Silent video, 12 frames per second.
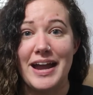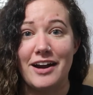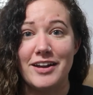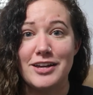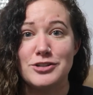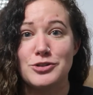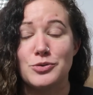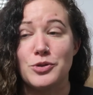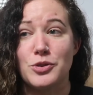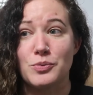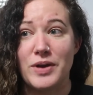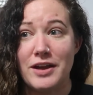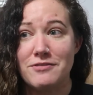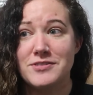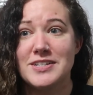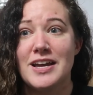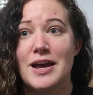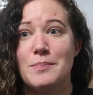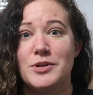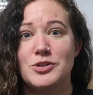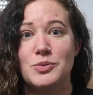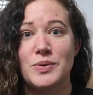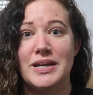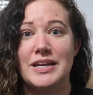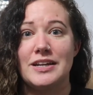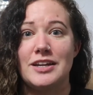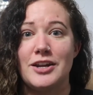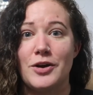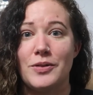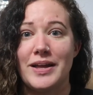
area to thrift between, you know,